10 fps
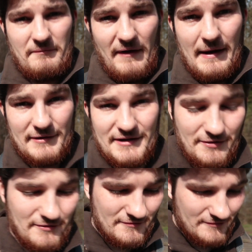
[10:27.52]
very
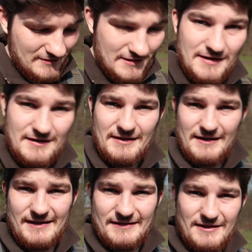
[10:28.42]
cool
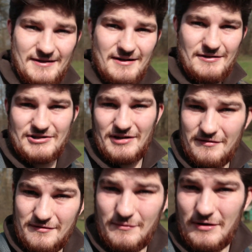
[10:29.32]
and uh, I'll show
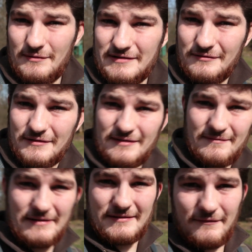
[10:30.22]
you what I was talking
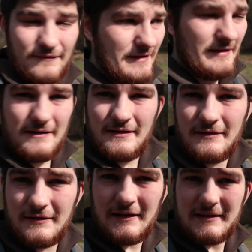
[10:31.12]
about. So if,
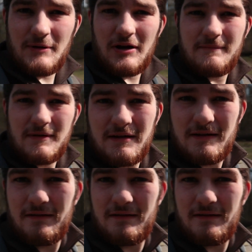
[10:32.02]
look at this behind me.